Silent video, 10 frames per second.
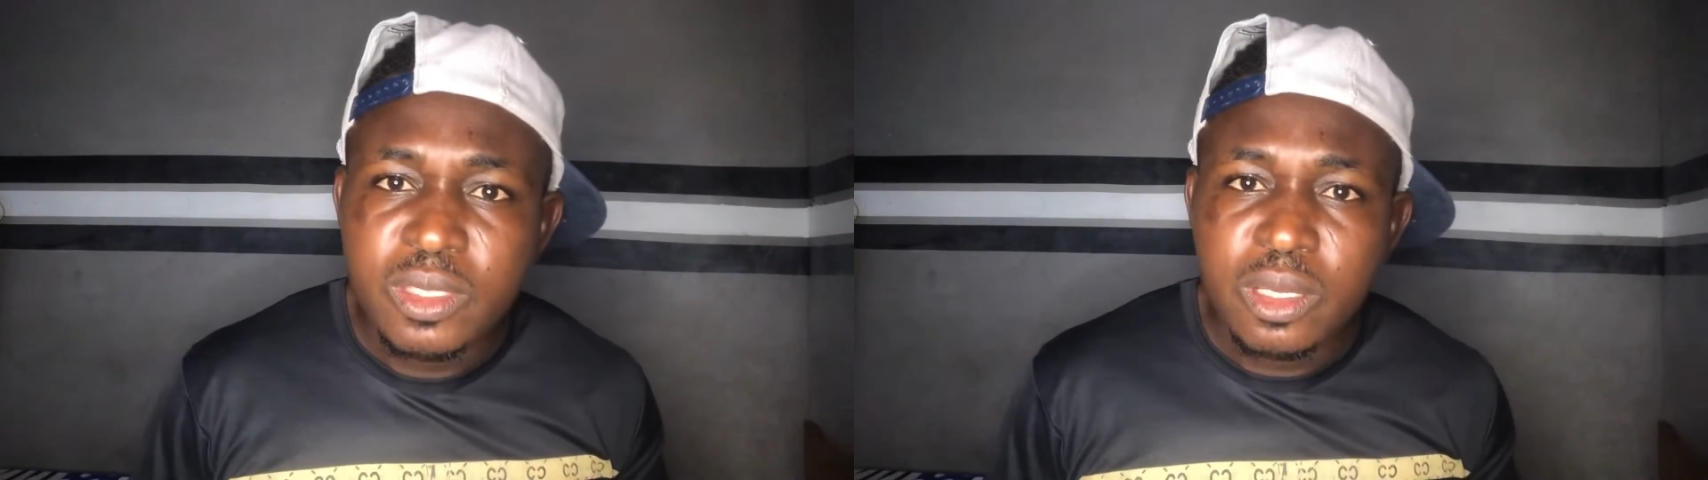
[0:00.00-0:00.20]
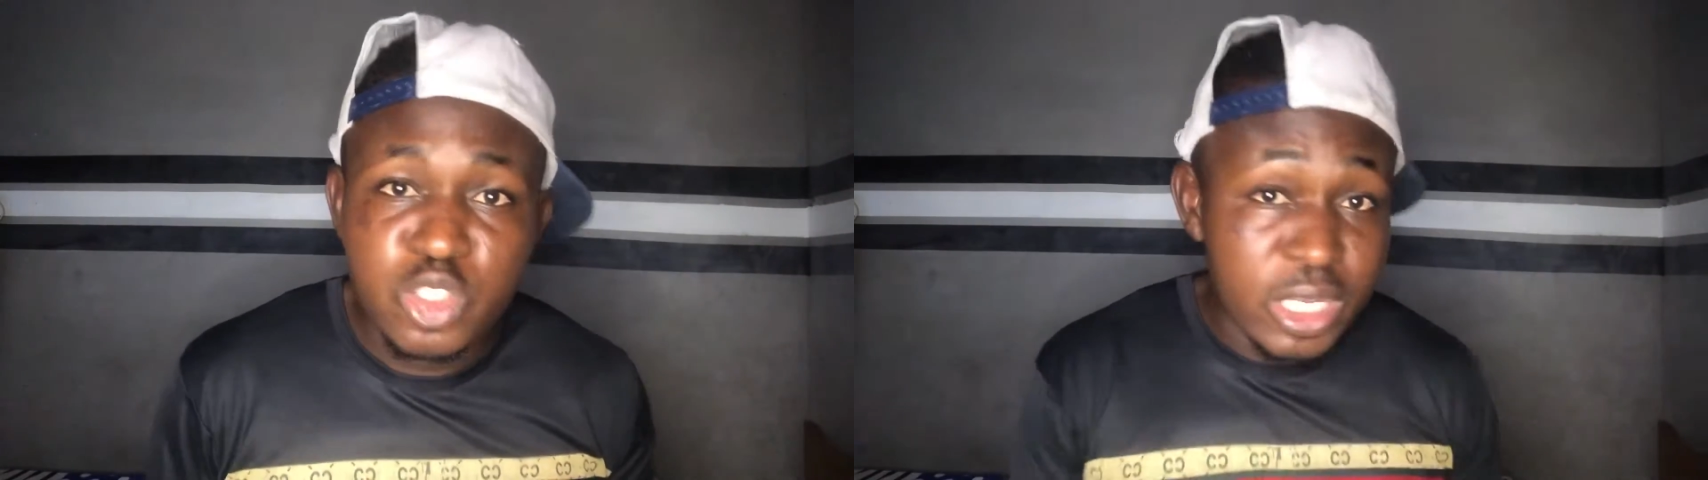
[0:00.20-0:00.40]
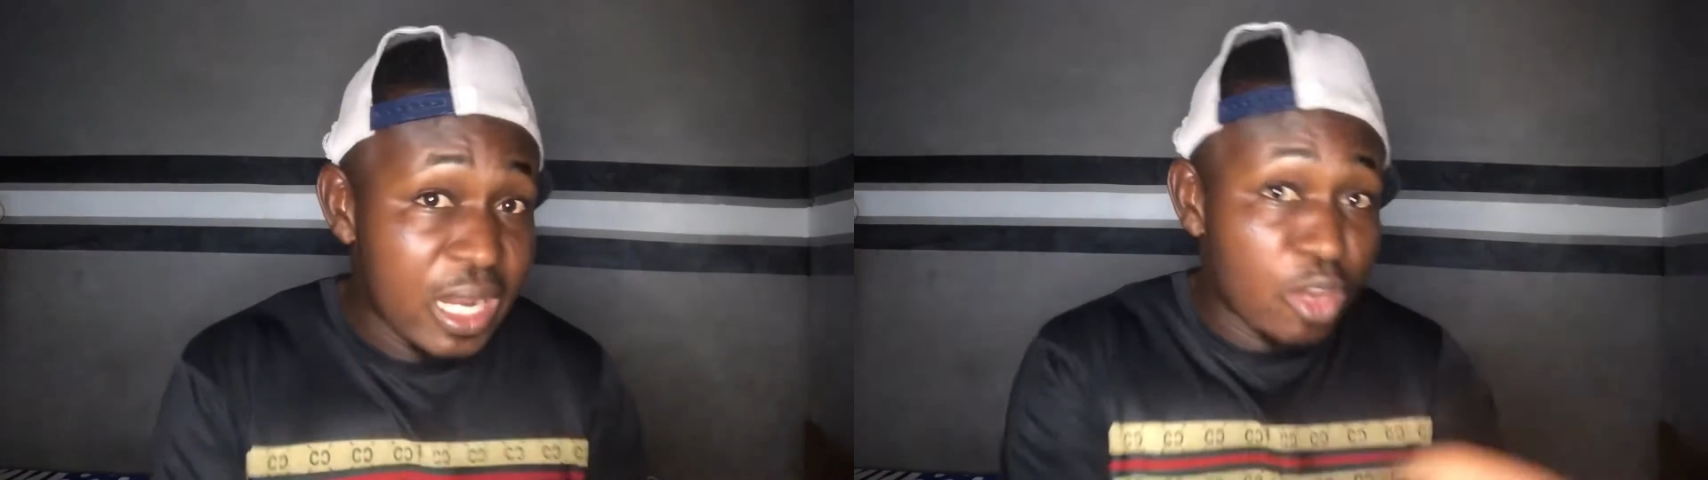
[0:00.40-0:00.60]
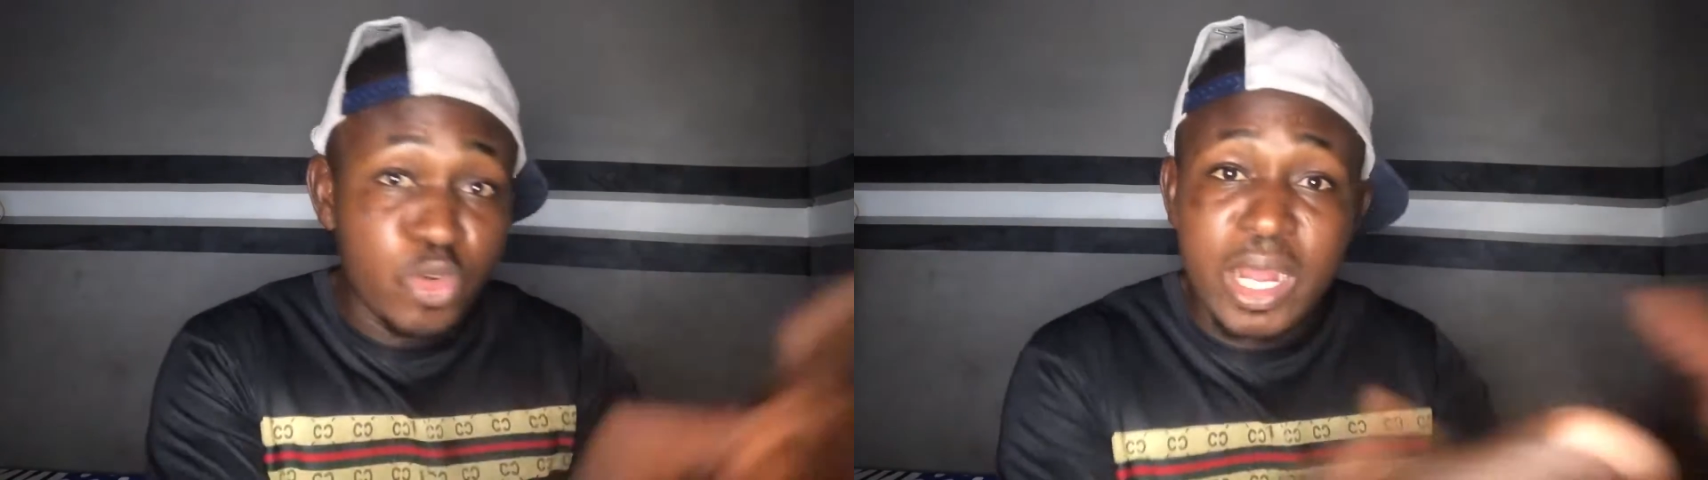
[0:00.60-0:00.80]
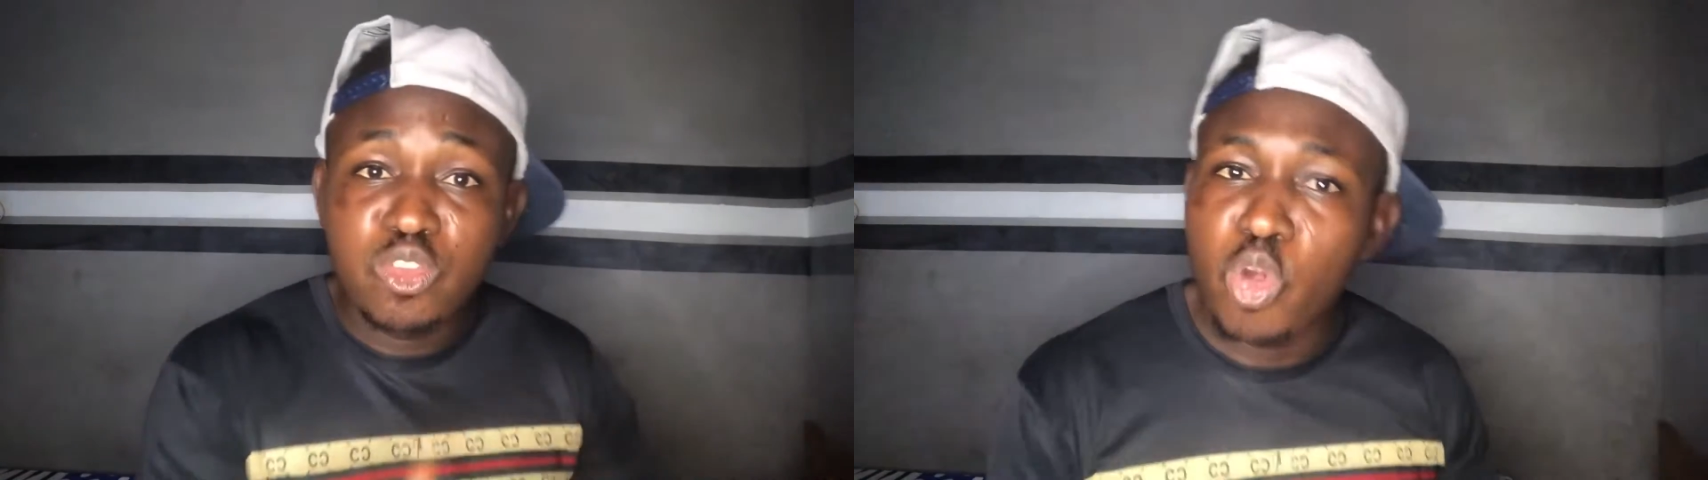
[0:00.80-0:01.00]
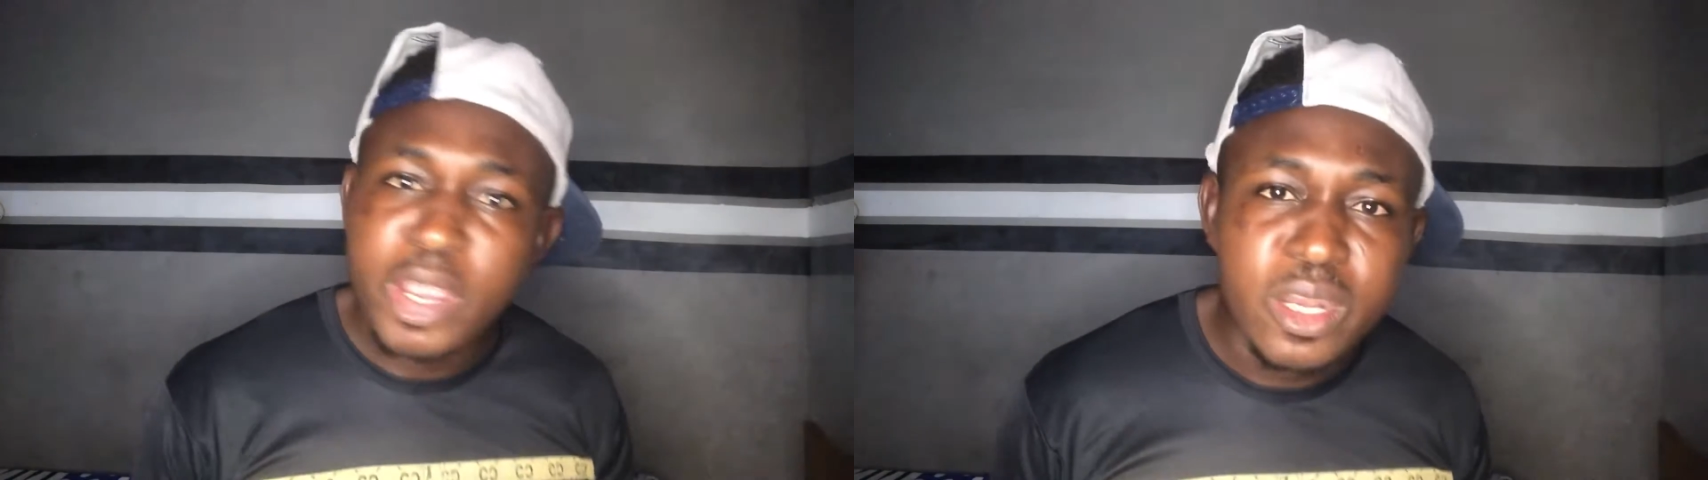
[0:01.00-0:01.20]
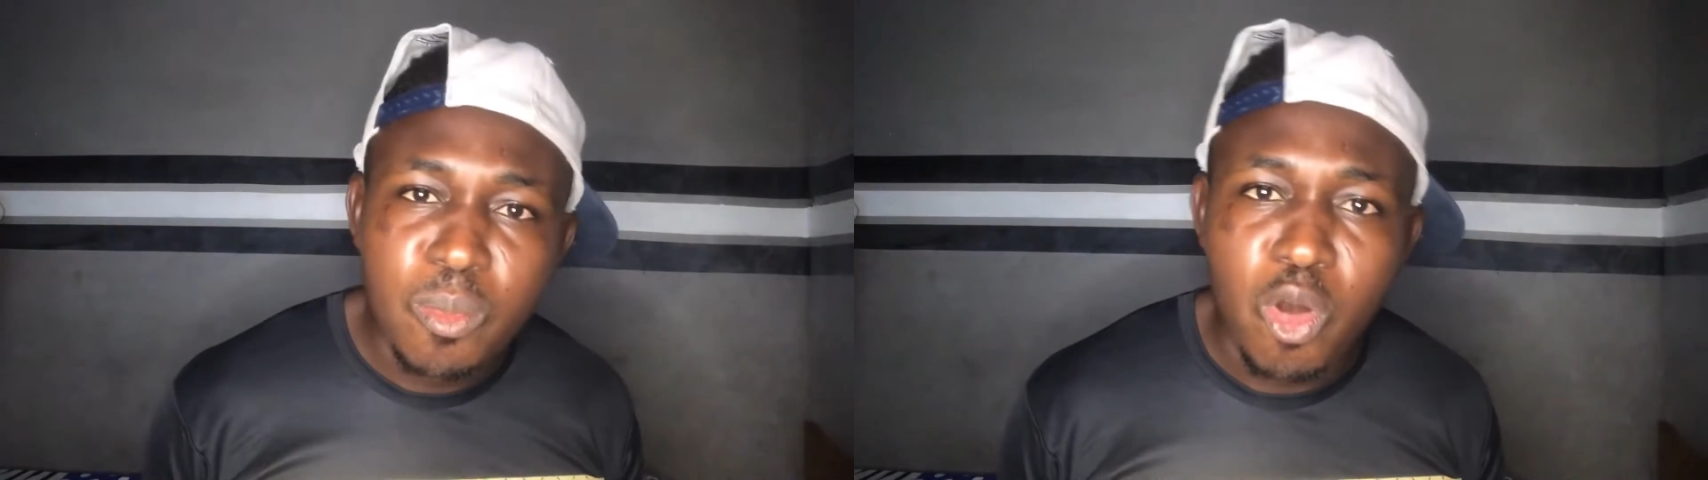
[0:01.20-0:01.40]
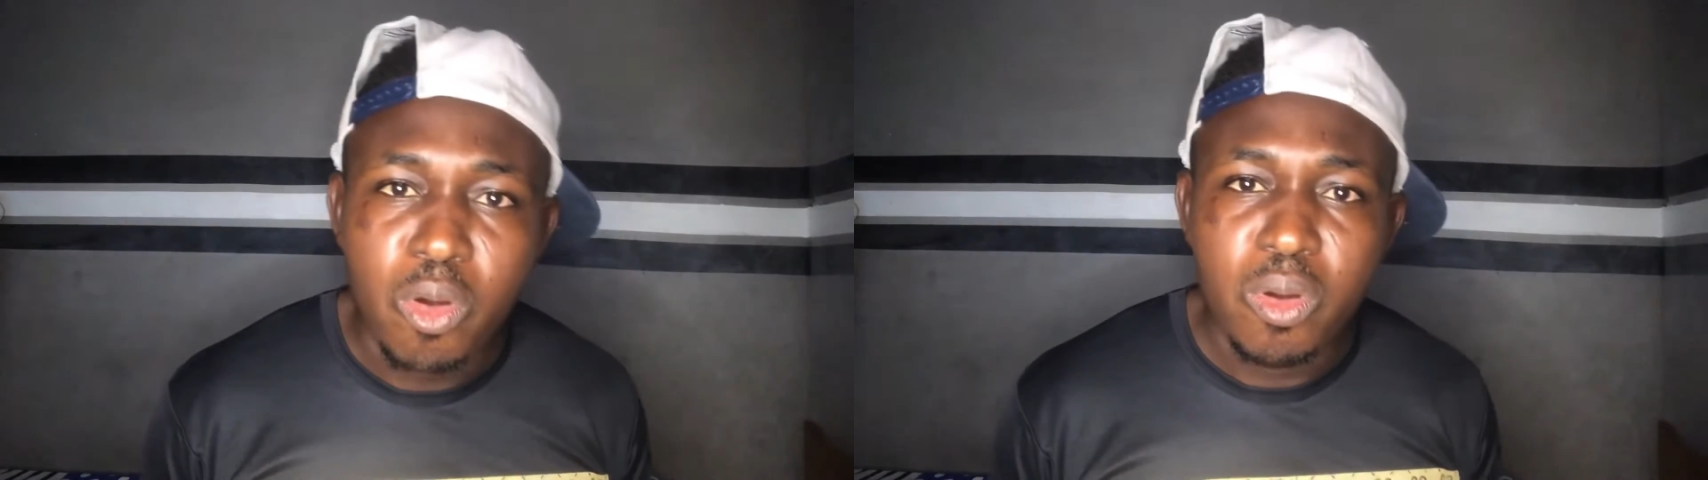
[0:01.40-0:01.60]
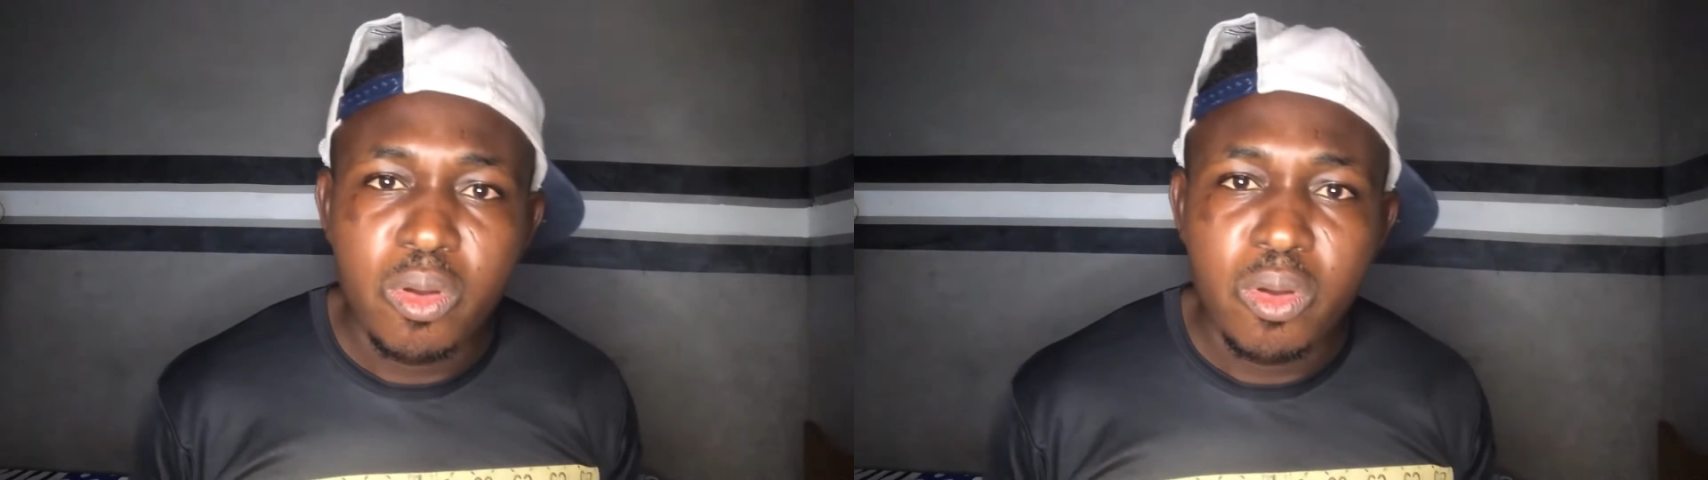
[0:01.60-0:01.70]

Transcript: You see, now you can't talk anymore.